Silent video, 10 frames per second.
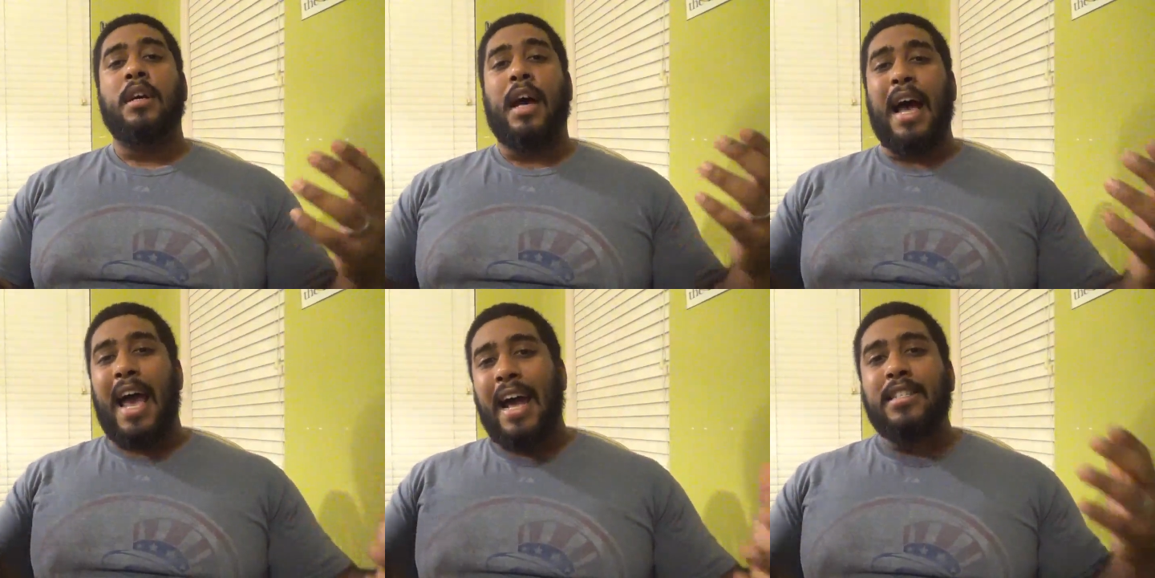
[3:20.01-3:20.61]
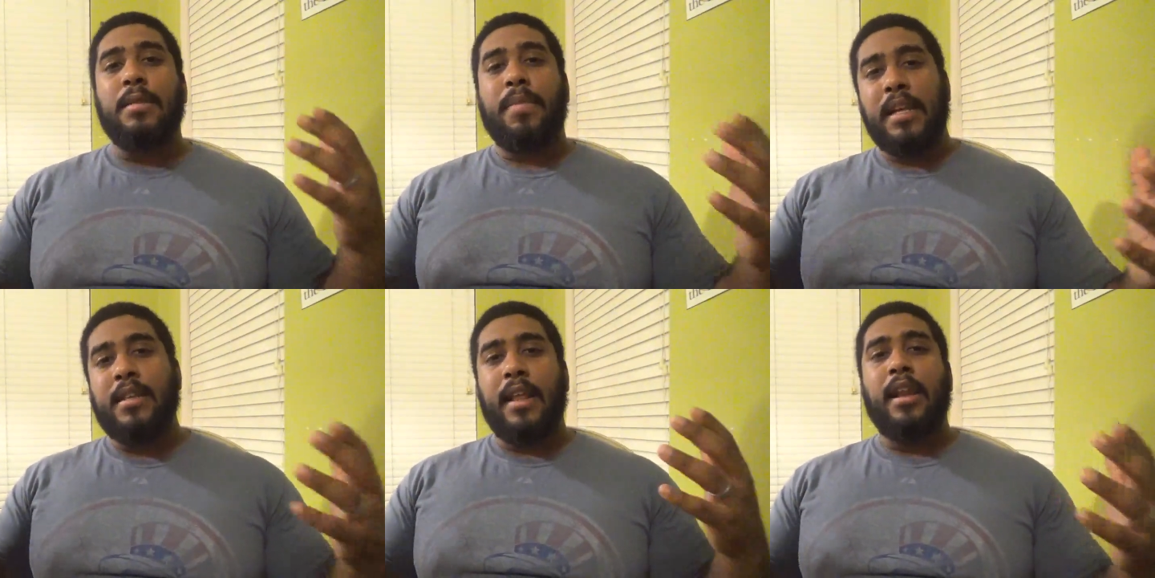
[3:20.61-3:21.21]
I had some
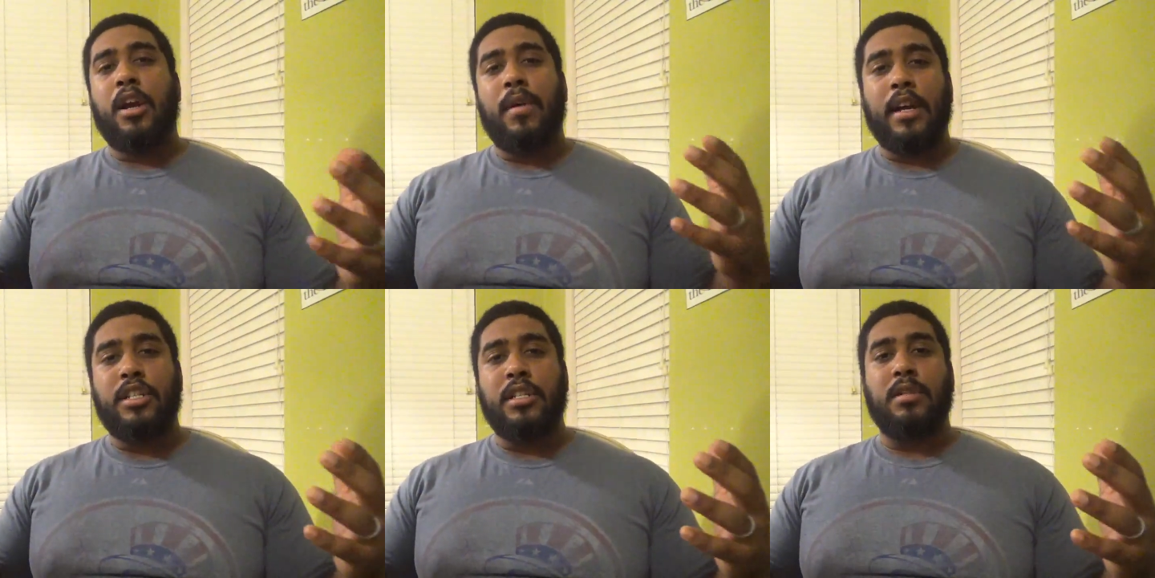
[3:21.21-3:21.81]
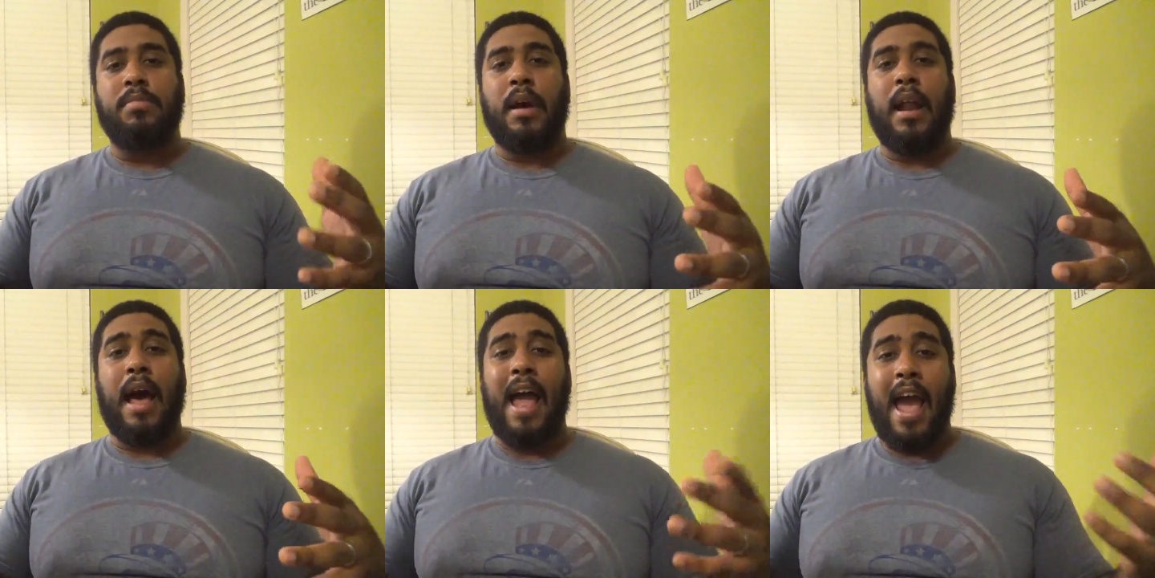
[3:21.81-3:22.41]
things I needed corrections,
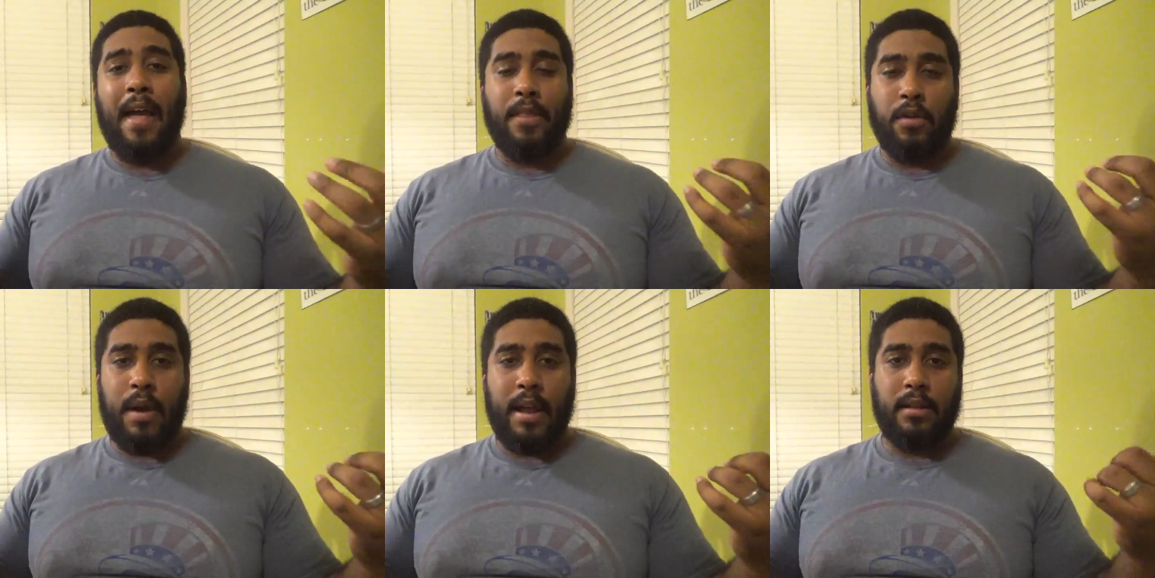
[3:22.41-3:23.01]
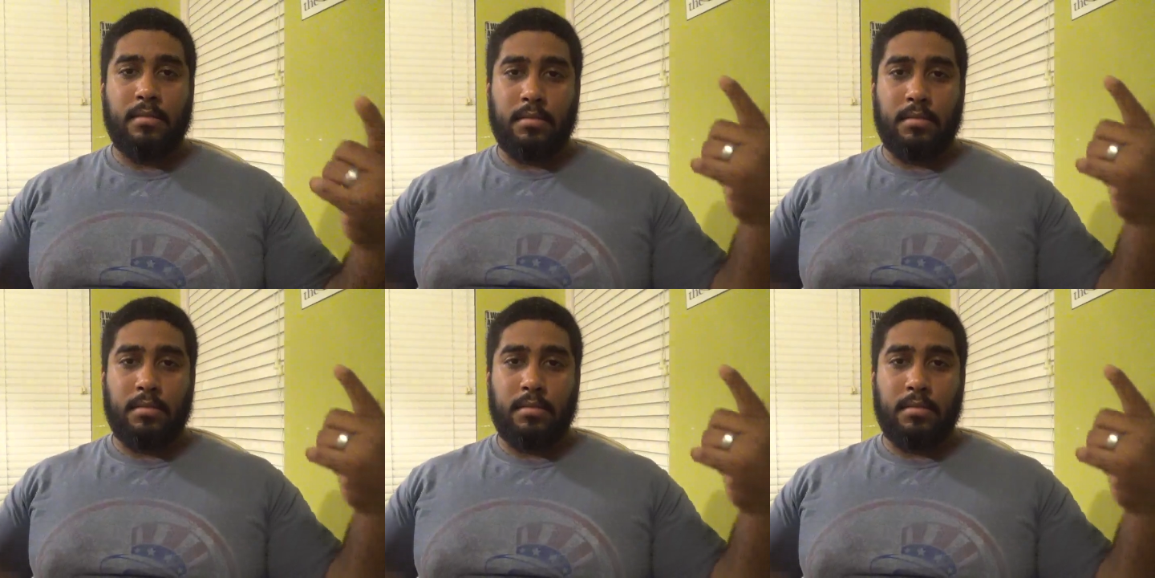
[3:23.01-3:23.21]
but I had the right